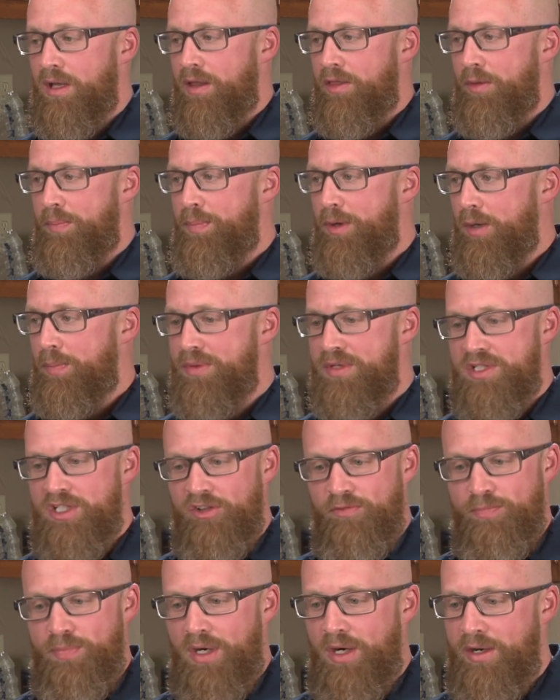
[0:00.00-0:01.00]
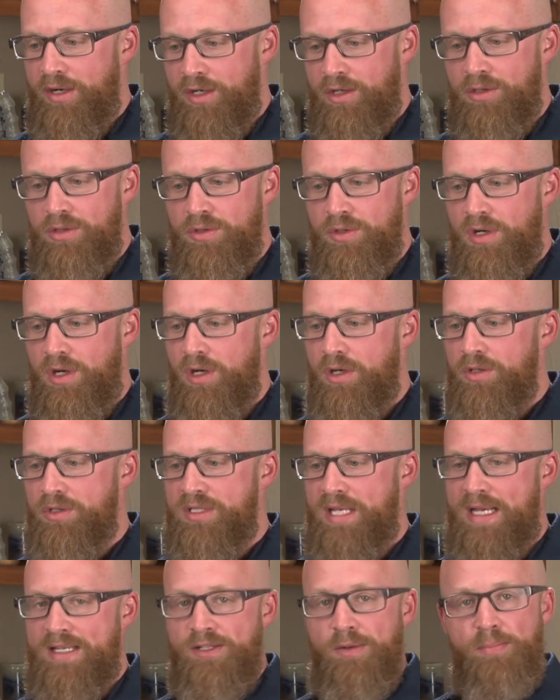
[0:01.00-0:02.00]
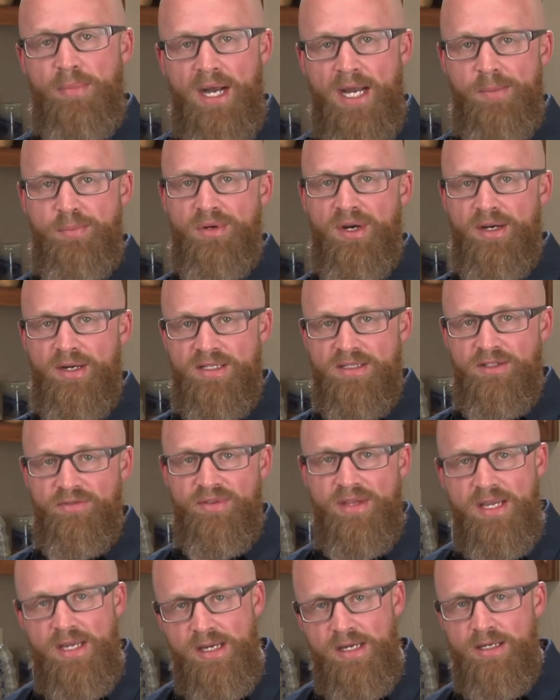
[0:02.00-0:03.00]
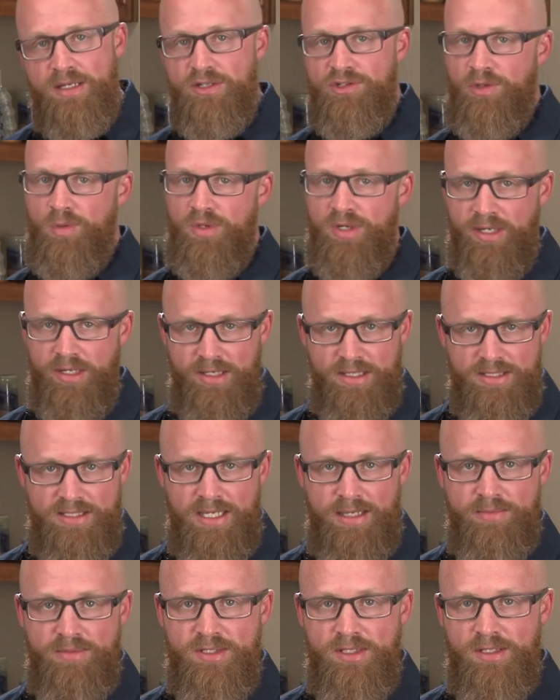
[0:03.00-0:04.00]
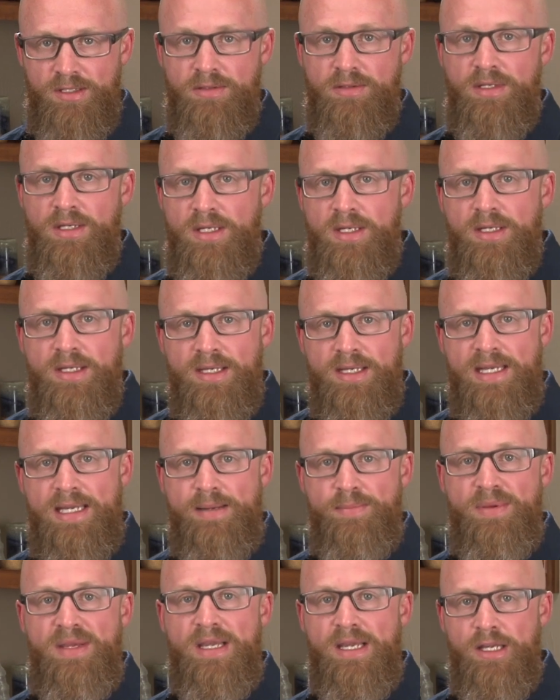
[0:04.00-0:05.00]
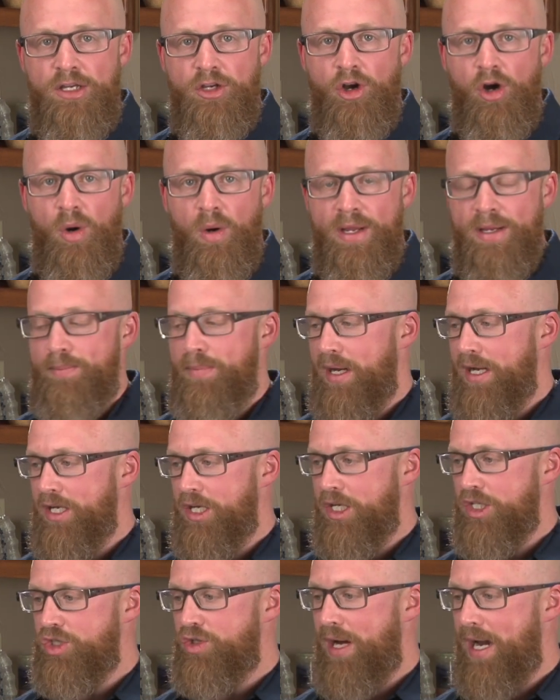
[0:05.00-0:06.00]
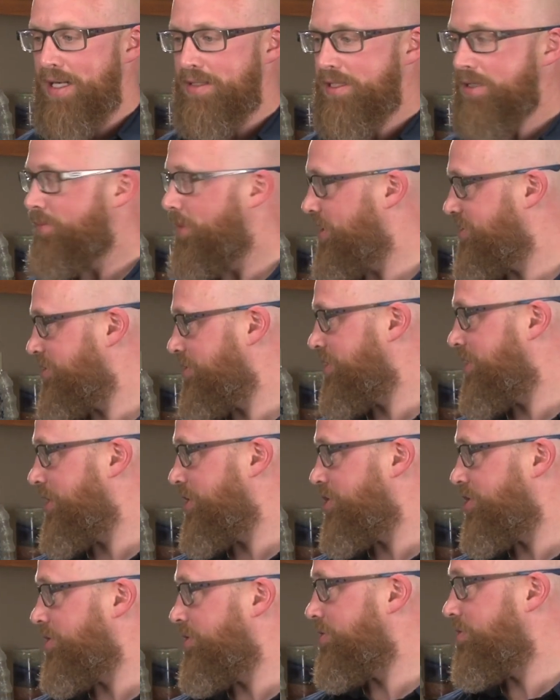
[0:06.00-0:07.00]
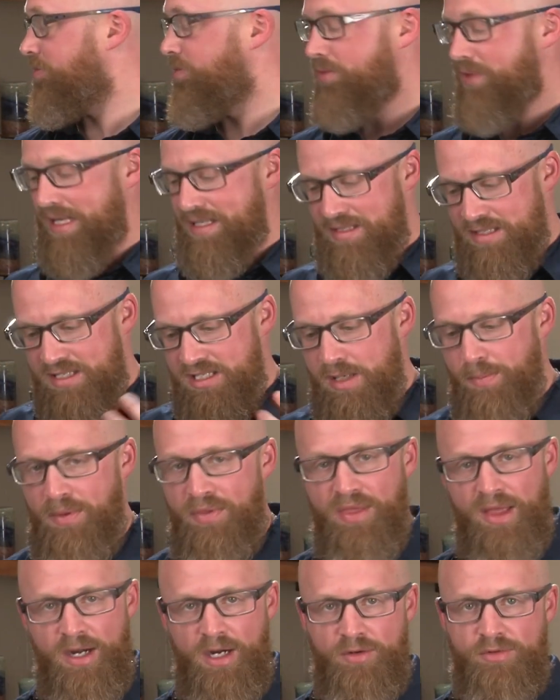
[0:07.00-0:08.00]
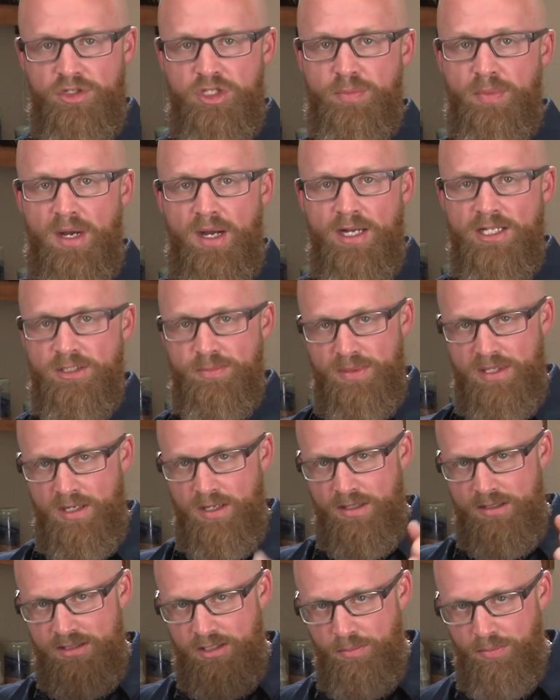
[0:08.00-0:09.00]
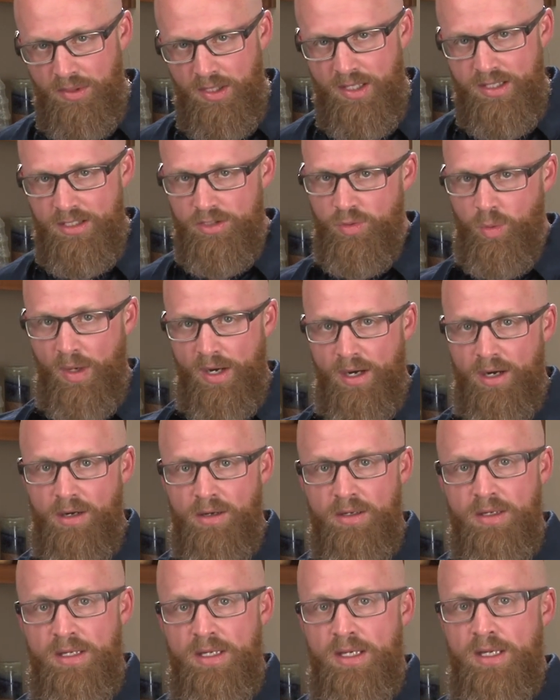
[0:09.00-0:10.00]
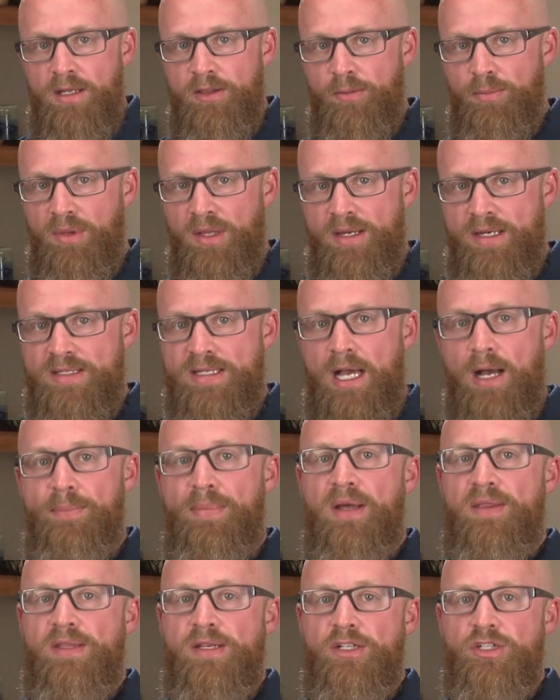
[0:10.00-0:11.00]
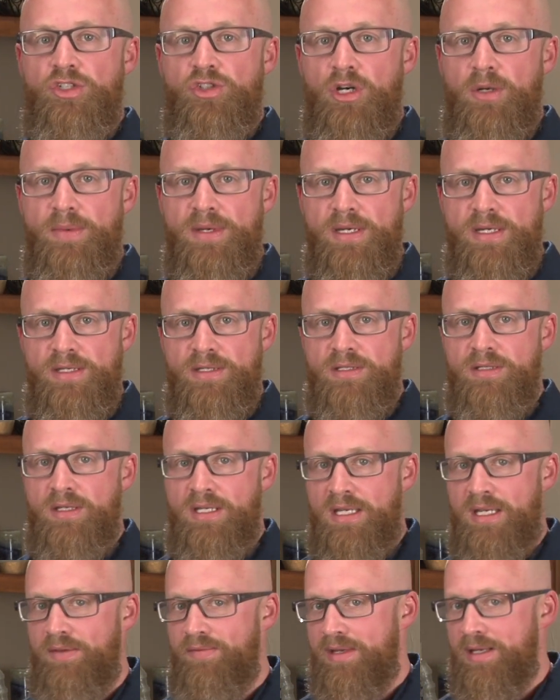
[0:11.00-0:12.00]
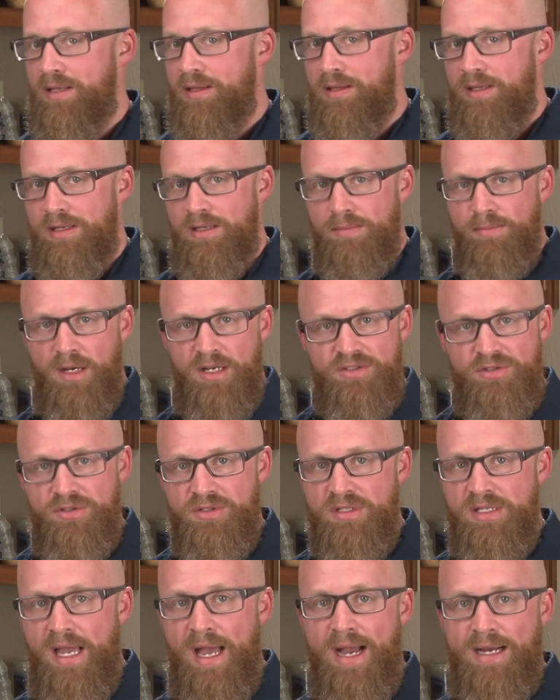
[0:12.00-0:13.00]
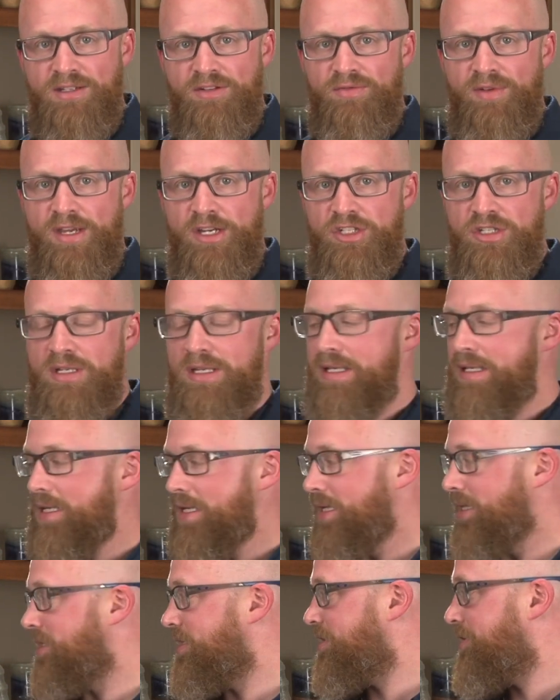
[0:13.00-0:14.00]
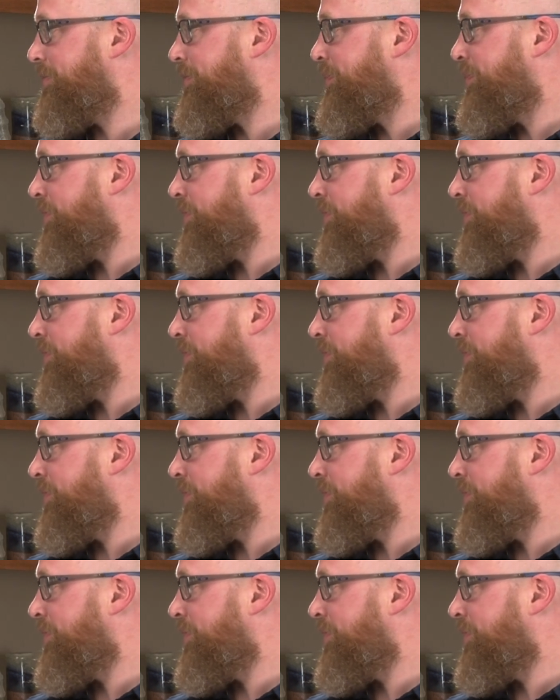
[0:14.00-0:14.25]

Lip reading: The purpose of burning glucose has a byproduct of heat, and so we're going to attempt to keep heat going by contracting muscle tissue. That's a sympathetic response because the blood is where? The blood is out by the extremities, giving the muscles the activation it needs.